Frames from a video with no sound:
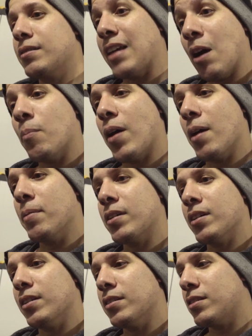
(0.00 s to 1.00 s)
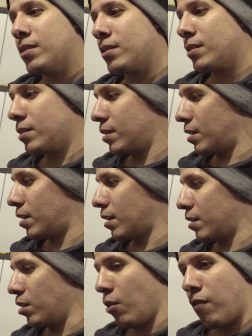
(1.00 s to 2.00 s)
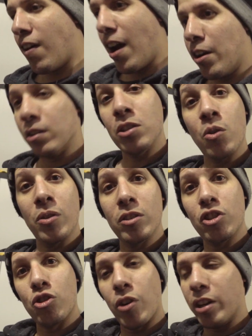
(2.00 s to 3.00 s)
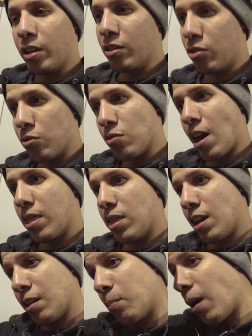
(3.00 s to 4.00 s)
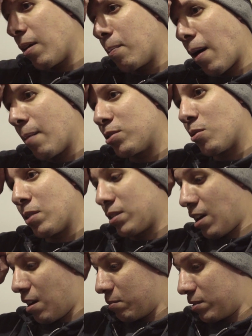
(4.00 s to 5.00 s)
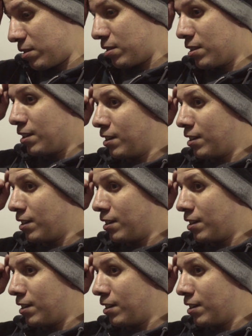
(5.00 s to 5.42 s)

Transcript: downpipe, because you know, fire is going straight into that thing. It probably popped so many times,